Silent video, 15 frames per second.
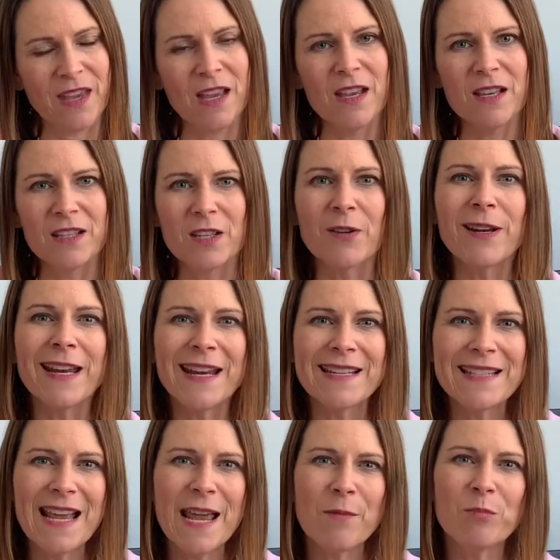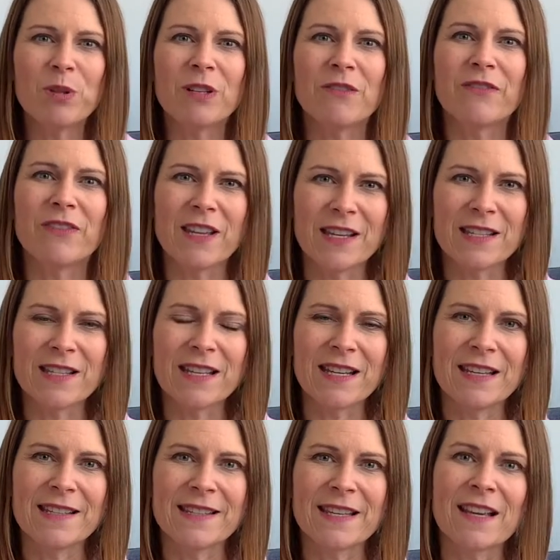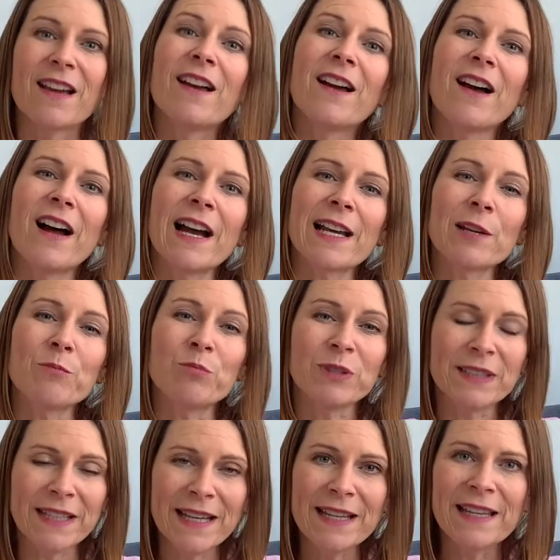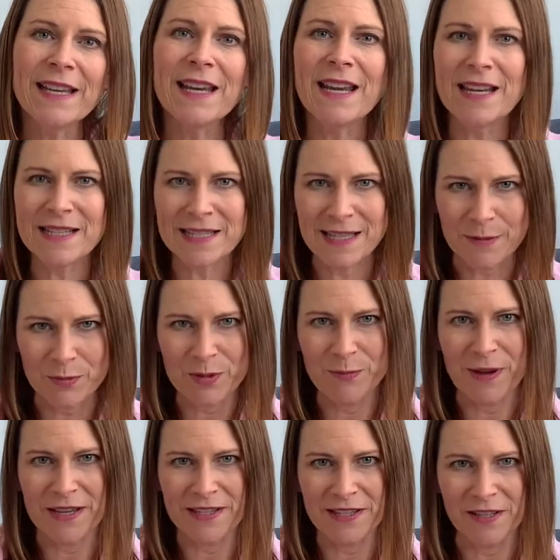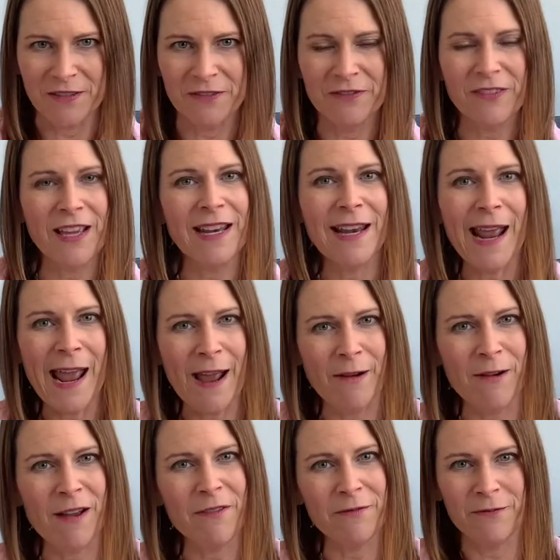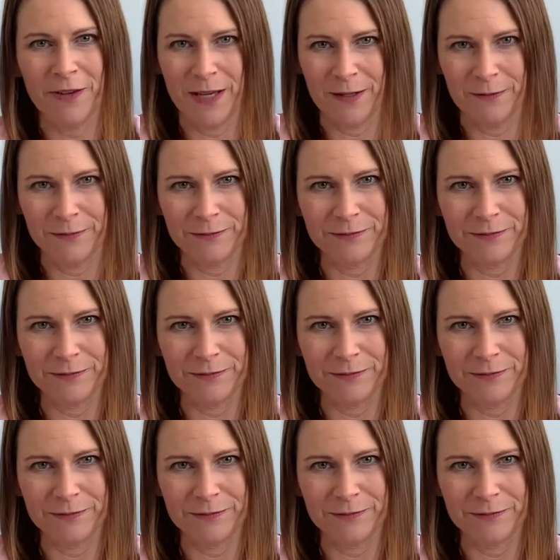So an example of this is, I completely accept myself and how I feel.